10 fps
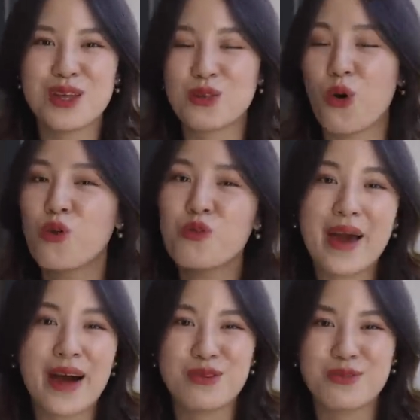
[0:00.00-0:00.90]
in all of
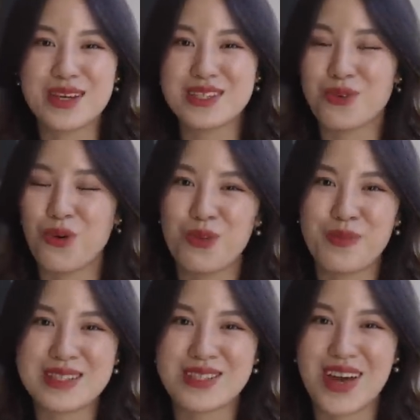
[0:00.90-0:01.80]
my outfits and all of
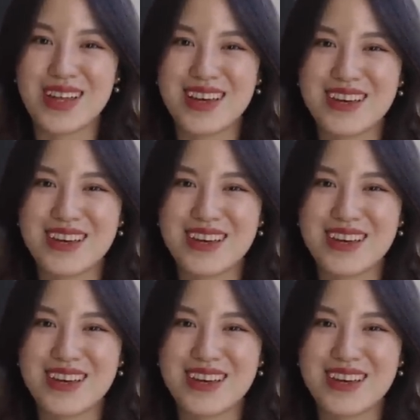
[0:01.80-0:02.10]
my styling.